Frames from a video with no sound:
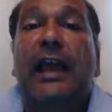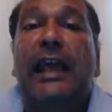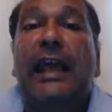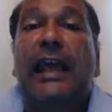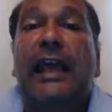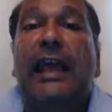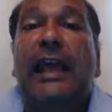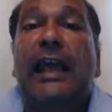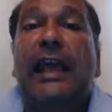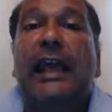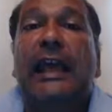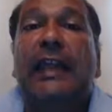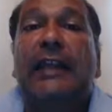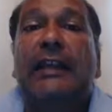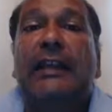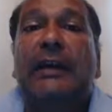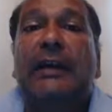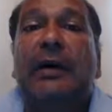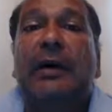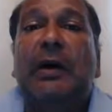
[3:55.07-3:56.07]

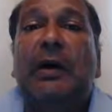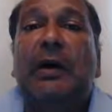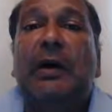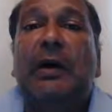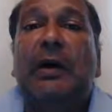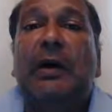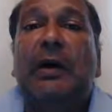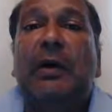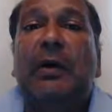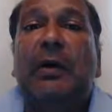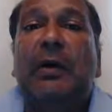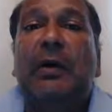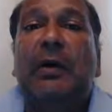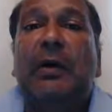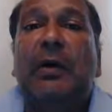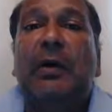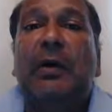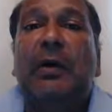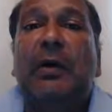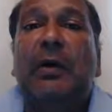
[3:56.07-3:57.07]
And
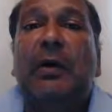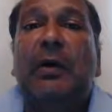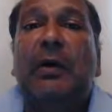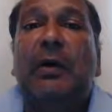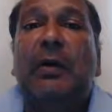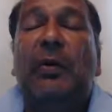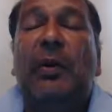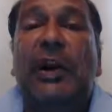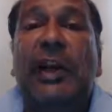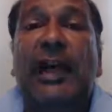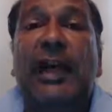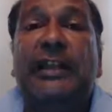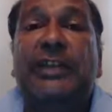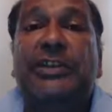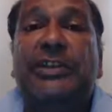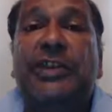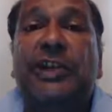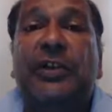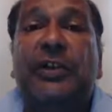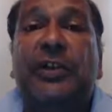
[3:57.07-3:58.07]
when I
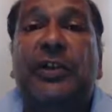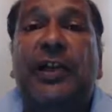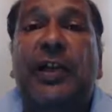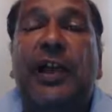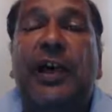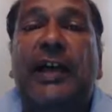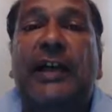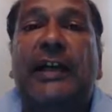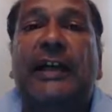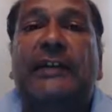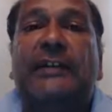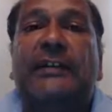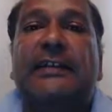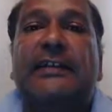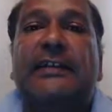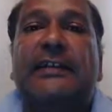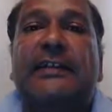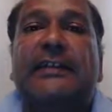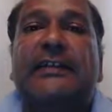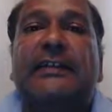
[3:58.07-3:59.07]
show clients
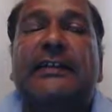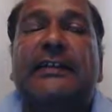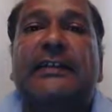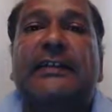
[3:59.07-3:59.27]
this,